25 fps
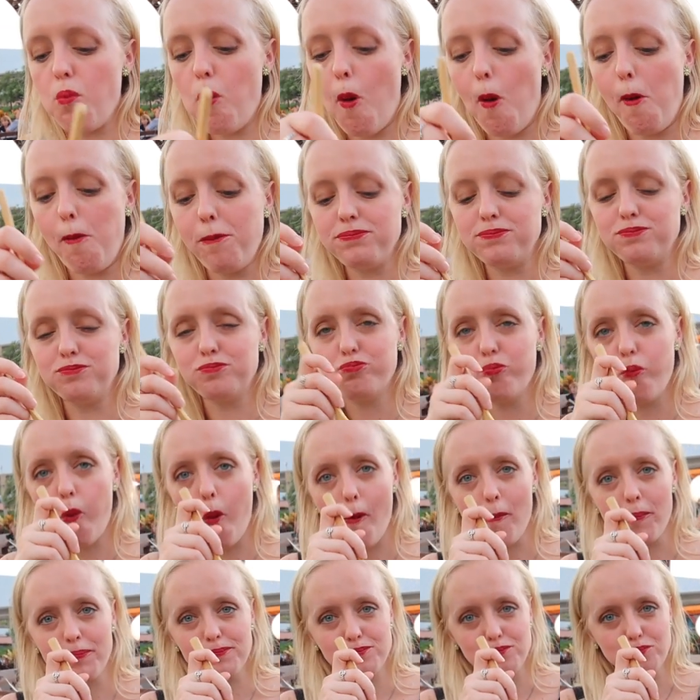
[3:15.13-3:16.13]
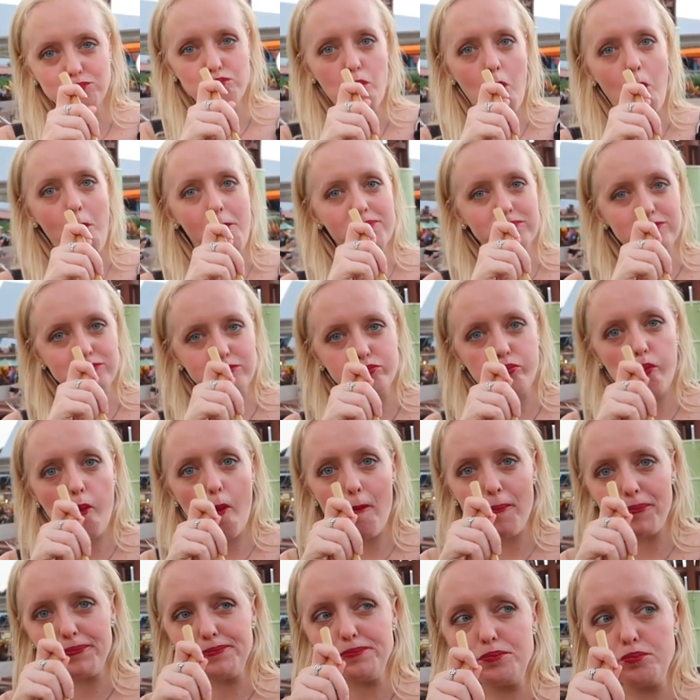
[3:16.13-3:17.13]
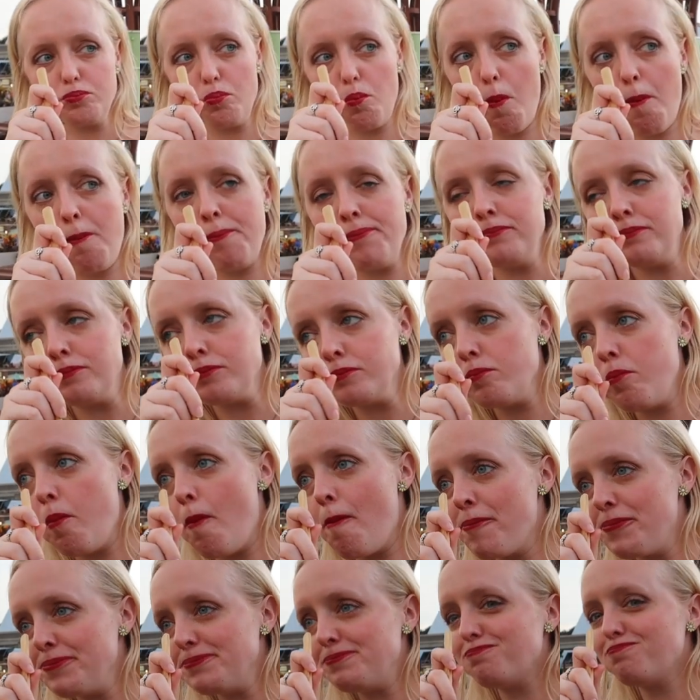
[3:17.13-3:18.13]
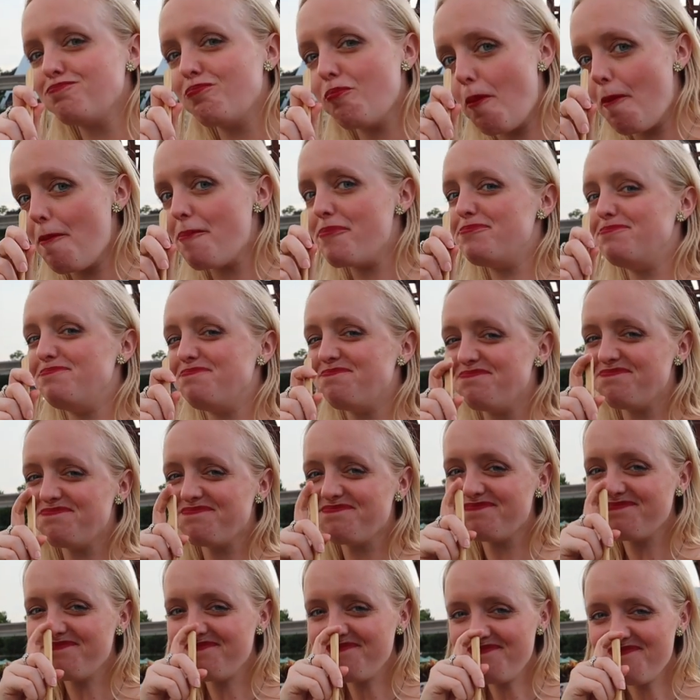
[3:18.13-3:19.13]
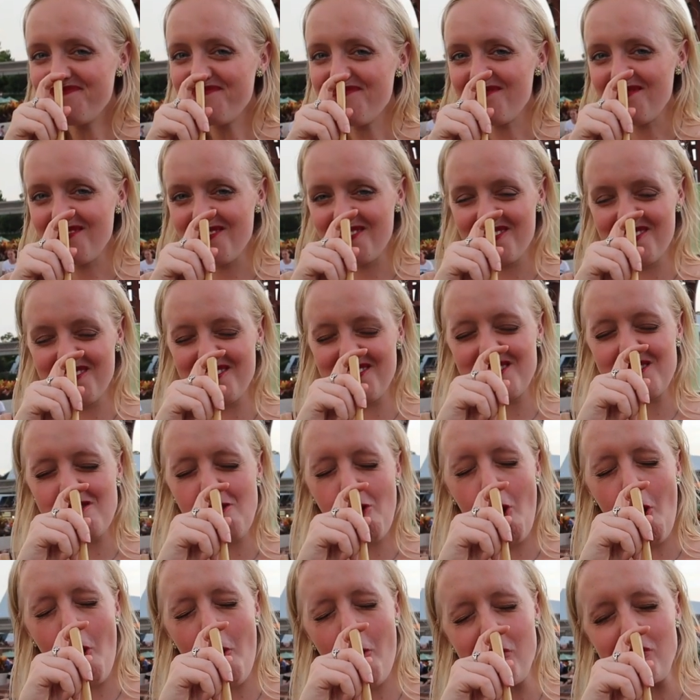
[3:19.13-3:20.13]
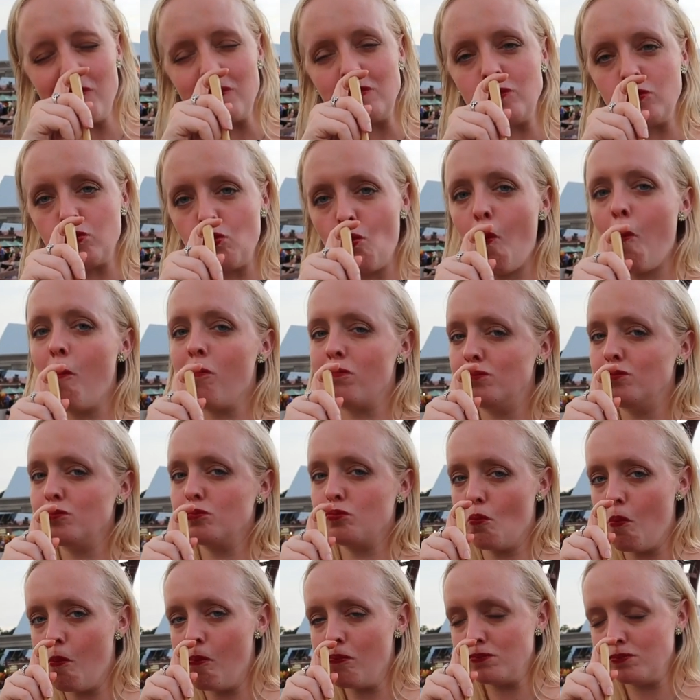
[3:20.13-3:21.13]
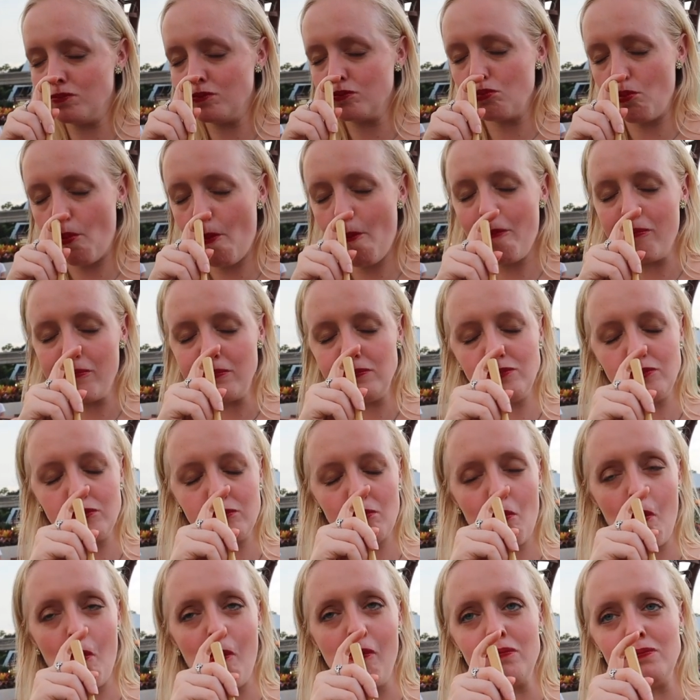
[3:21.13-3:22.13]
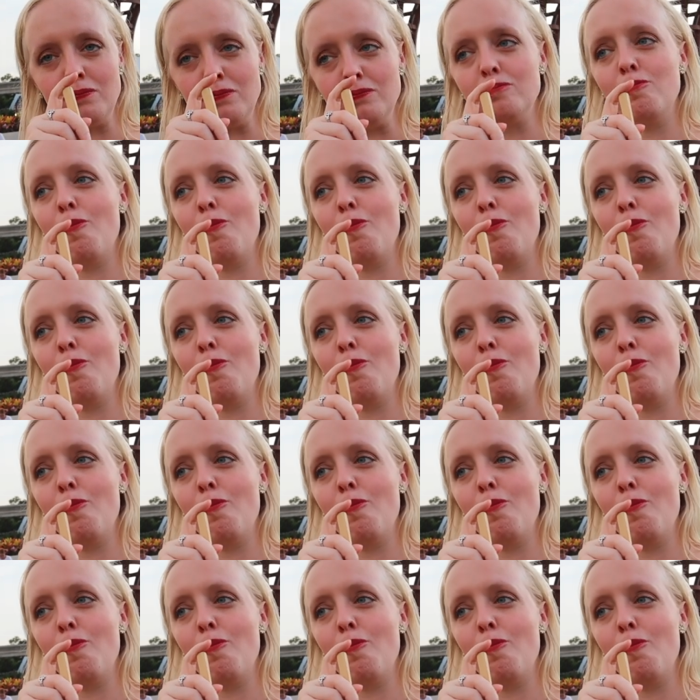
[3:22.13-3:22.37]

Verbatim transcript: fisherman's pie, cottage pie, any kind of pie, meat, savory pie, I'm a sucker for. You doing all right, sir?